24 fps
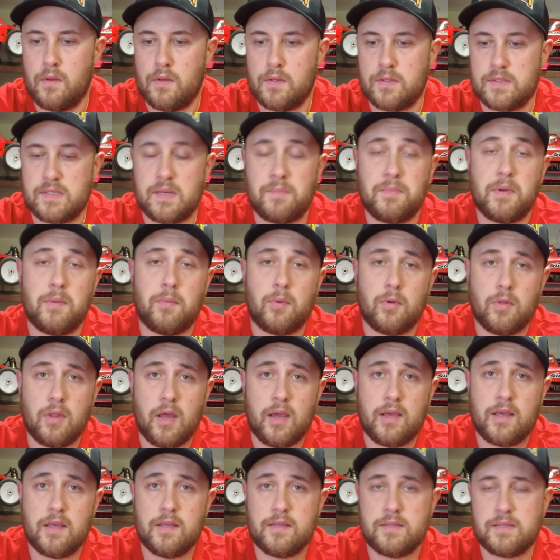some people
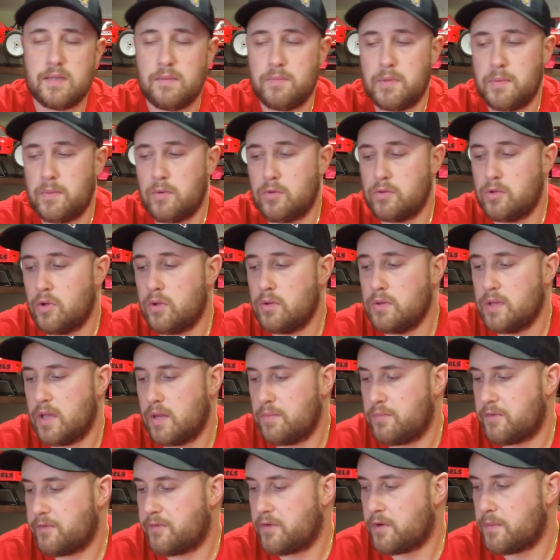like it, some people don't. I
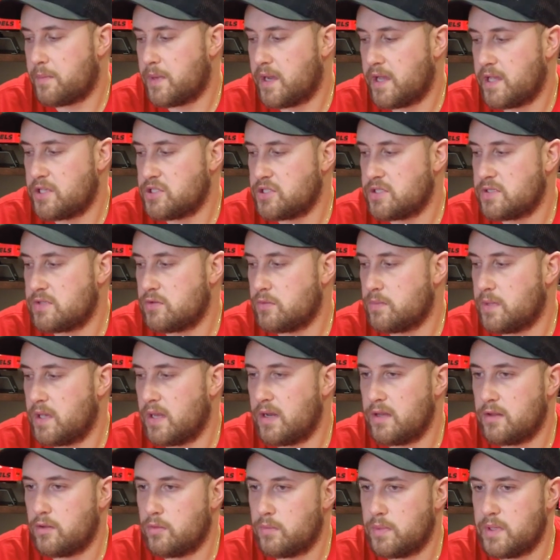prefer my engines to be a
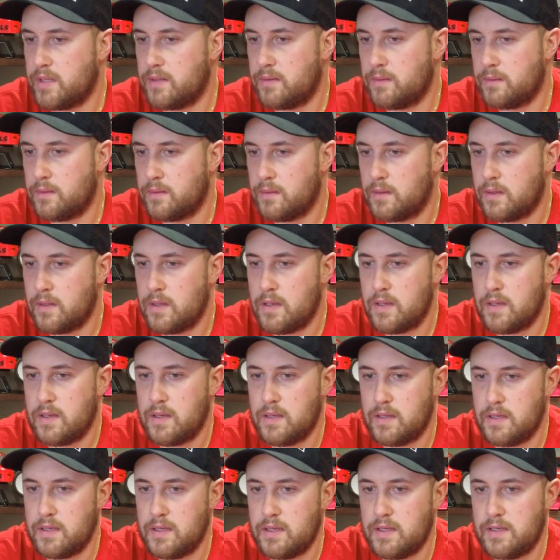little bit
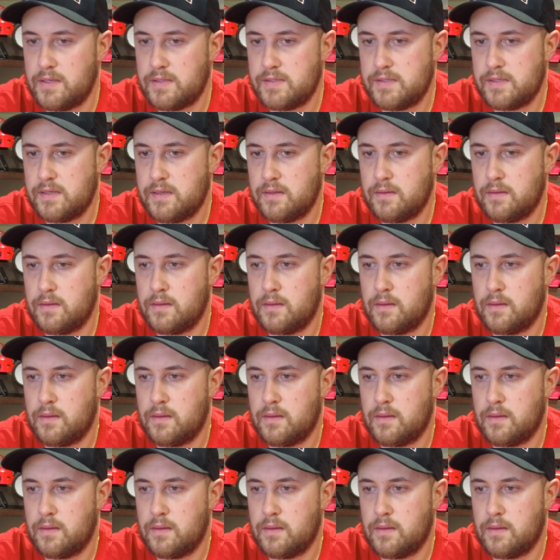easy.